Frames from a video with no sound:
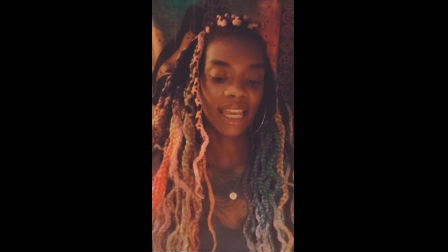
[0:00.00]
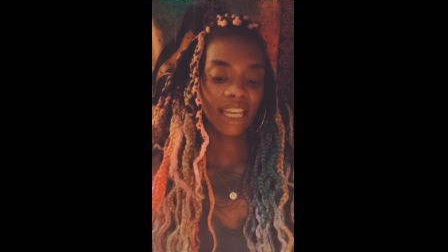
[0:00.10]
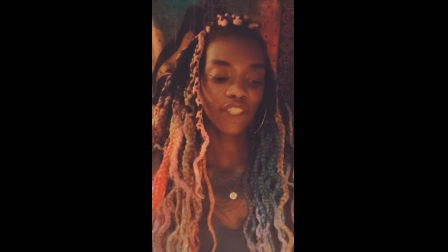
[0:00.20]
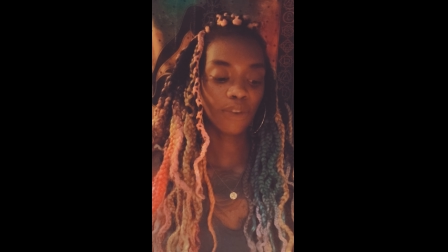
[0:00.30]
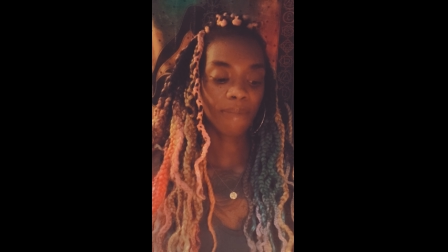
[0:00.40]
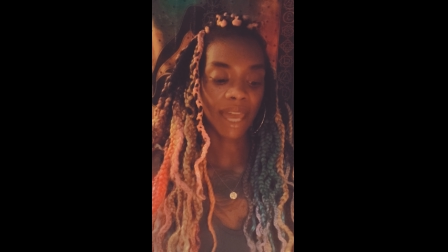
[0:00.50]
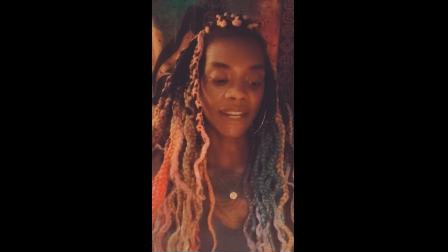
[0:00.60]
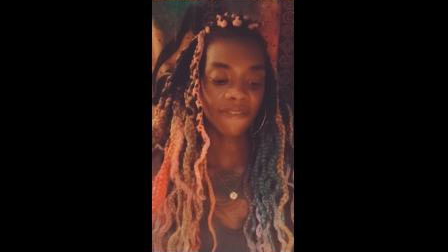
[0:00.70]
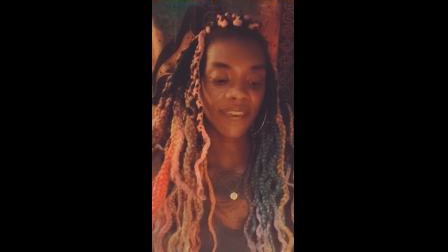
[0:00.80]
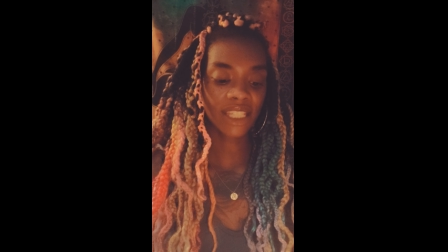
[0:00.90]
You
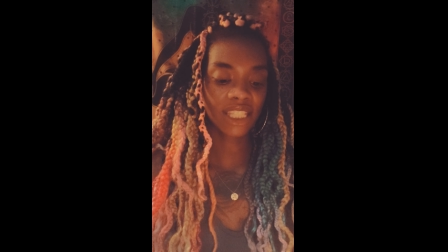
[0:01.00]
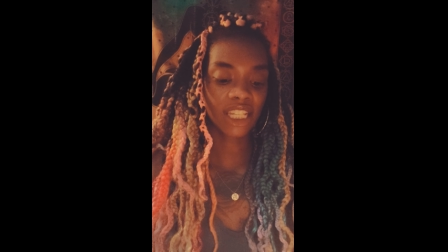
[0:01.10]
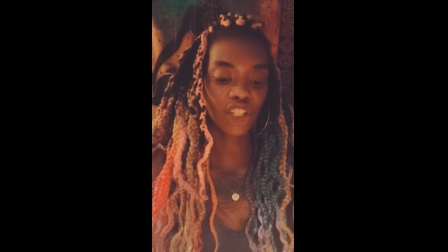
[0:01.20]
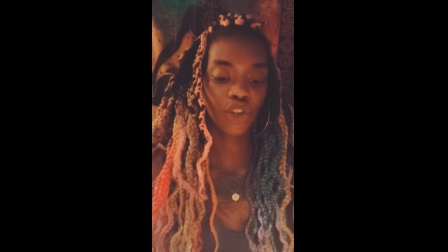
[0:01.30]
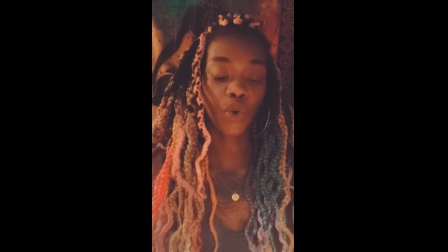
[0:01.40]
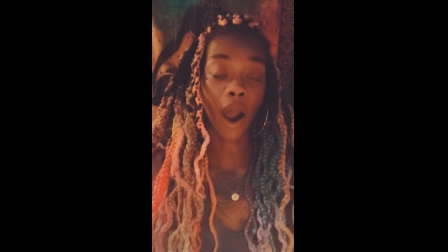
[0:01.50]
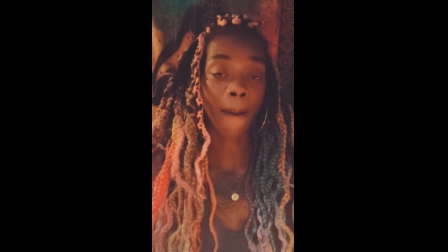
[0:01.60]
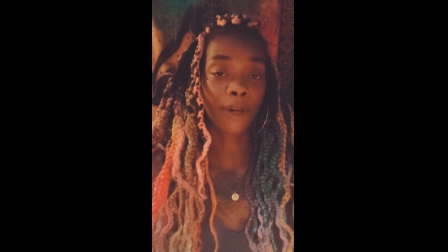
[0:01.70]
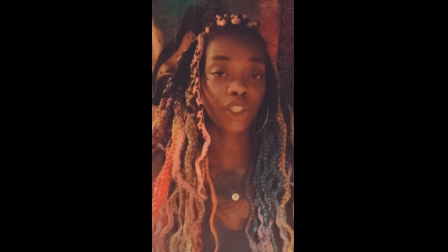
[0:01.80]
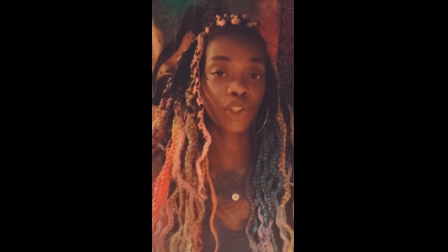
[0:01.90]
manifested new
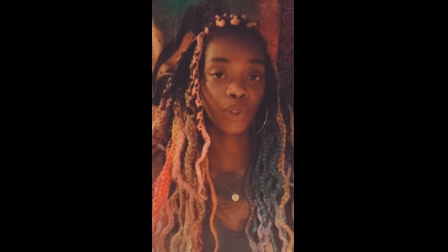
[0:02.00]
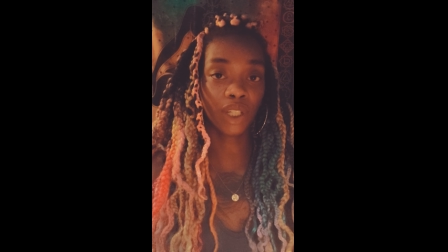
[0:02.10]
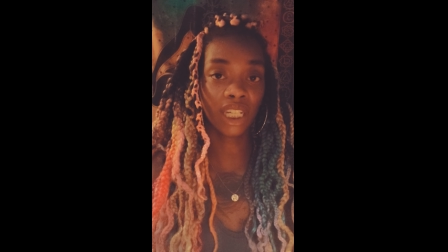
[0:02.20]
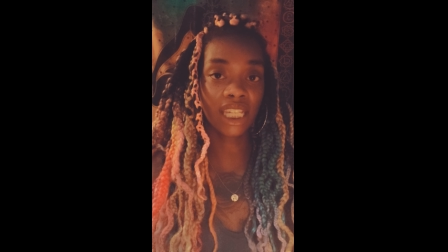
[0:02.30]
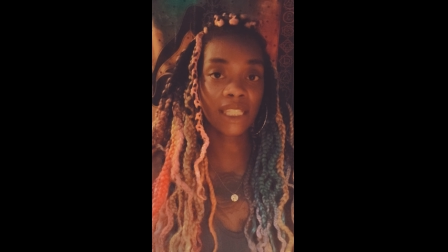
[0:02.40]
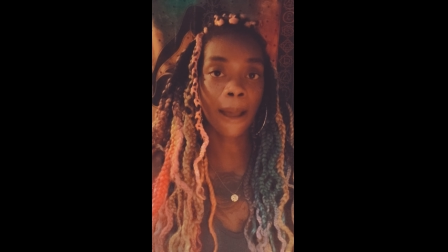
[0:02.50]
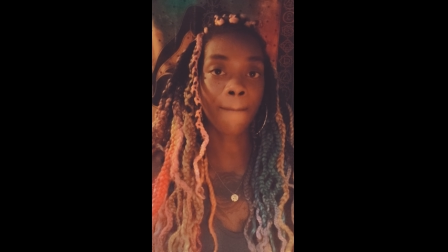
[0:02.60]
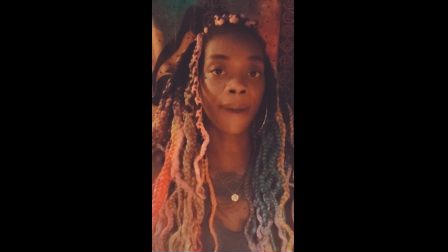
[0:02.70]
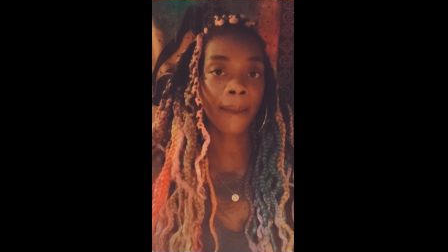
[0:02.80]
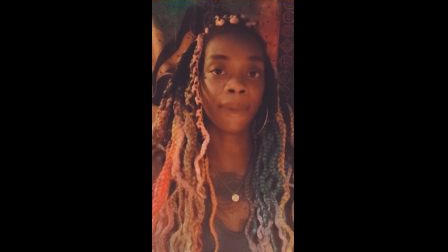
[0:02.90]
opportunities
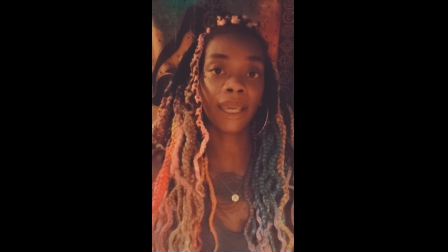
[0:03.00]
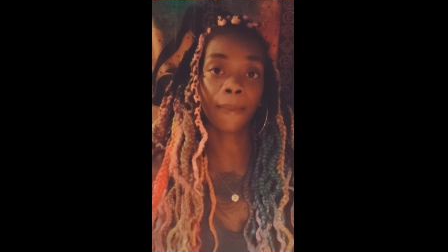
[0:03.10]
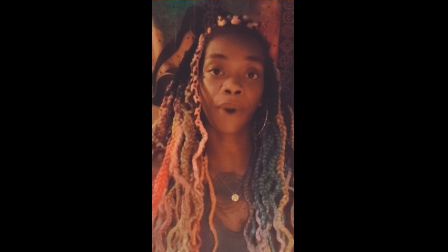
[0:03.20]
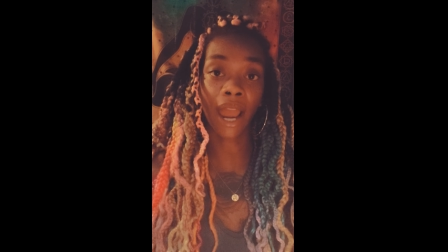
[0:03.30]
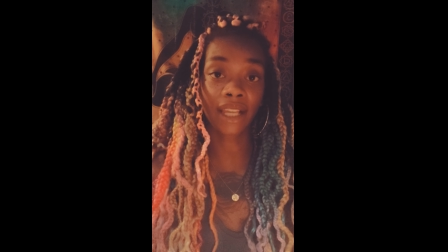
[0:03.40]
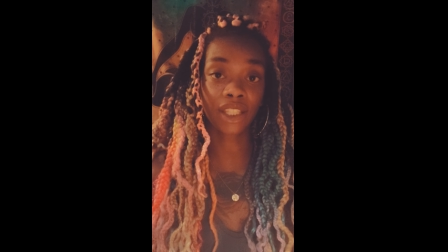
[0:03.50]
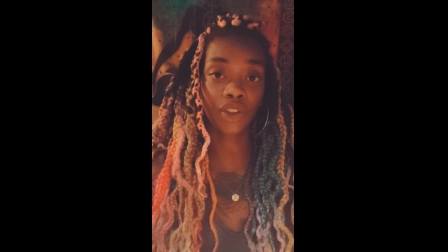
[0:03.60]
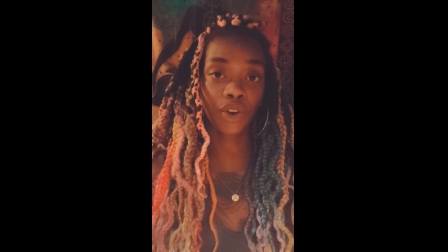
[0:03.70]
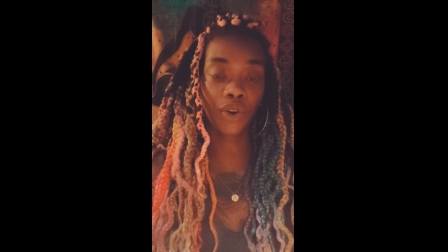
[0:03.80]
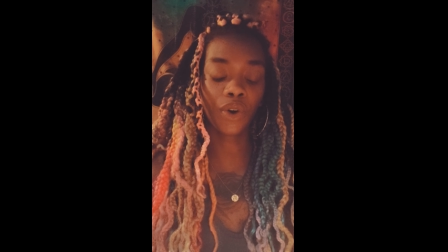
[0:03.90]
by being
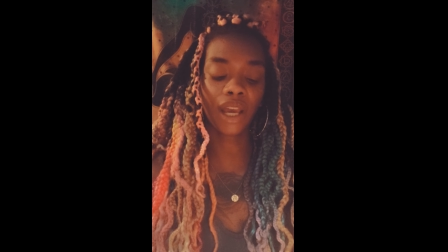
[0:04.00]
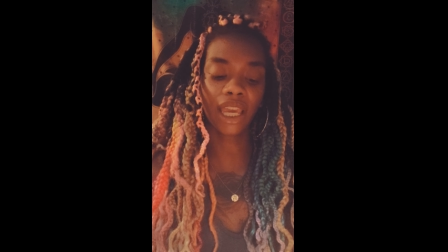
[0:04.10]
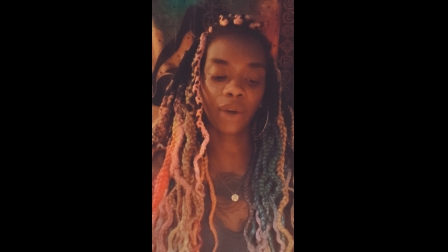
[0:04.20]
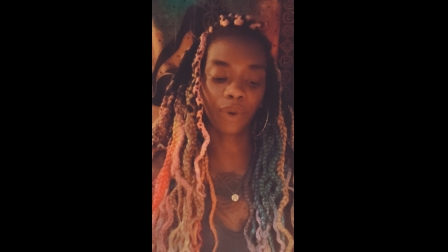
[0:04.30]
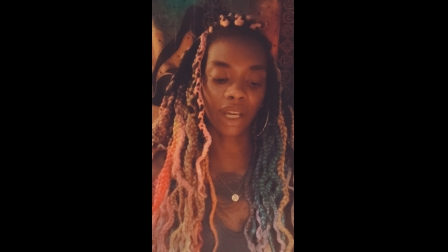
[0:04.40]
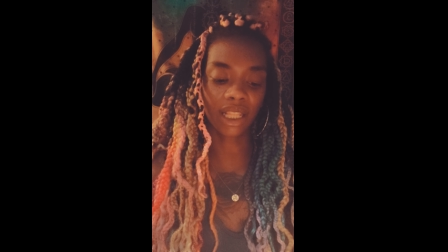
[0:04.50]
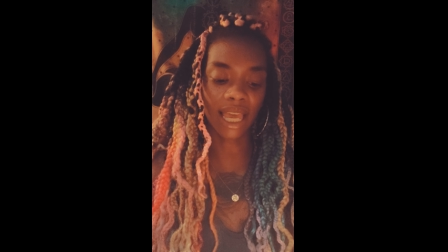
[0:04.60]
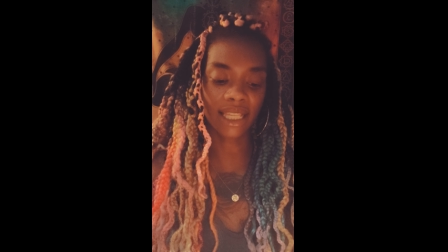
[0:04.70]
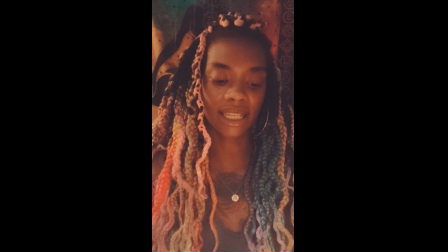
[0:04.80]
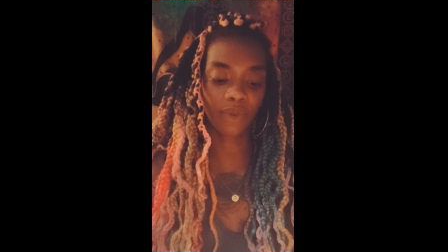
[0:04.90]
practical and
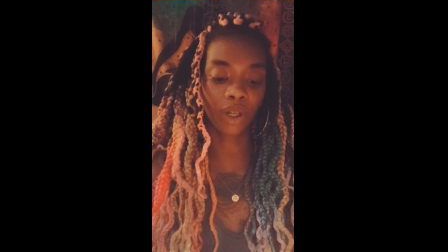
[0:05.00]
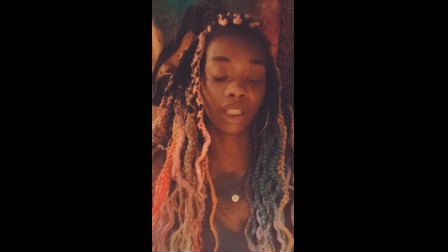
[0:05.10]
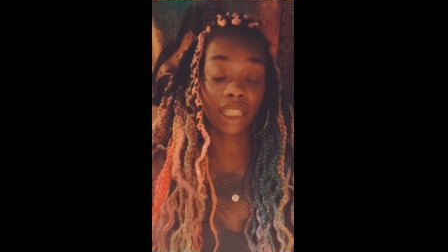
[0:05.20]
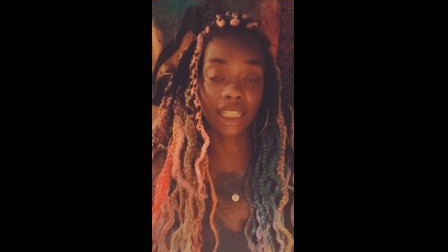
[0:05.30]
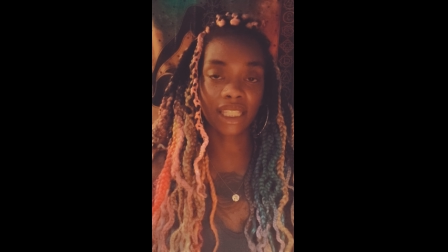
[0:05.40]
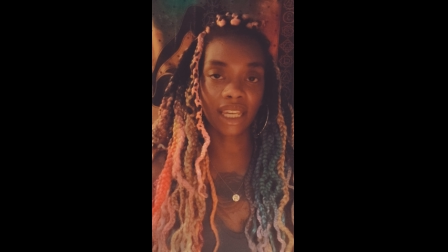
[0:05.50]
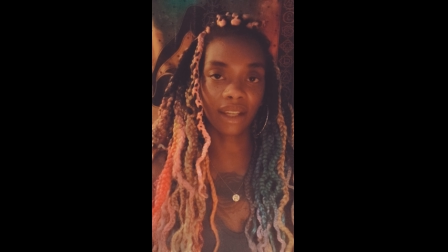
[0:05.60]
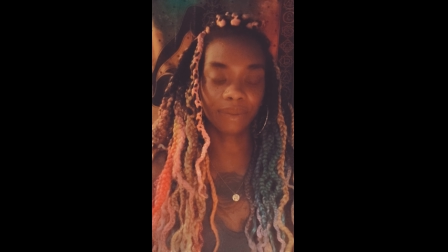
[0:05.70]
realistic.